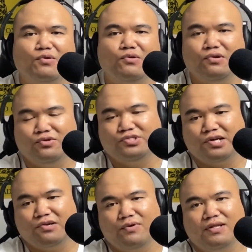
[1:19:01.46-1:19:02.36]
recruiter who
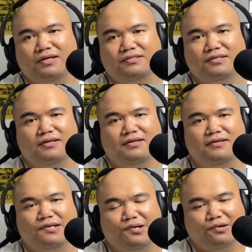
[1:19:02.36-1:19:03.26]
shared with us
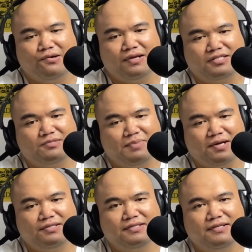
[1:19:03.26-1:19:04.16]
her
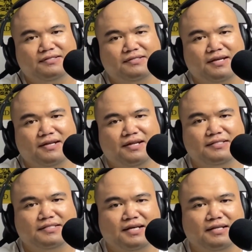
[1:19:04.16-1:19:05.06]
experiences and
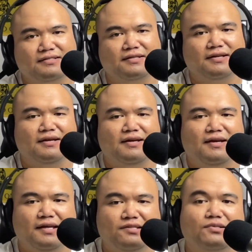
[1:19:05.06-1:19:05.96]
insights
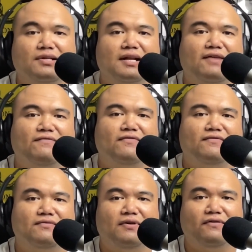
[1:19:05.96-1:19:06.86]
into the life
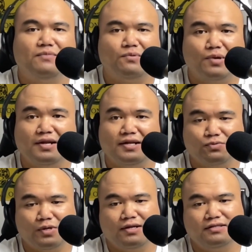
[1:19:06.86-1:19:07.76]
of a Marine
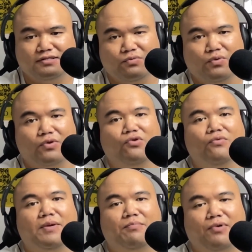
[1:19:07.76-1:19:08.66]
as well as the
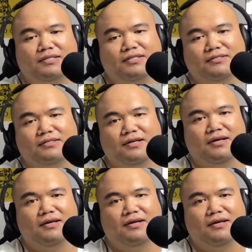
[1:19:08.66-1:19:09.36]
recruitment process.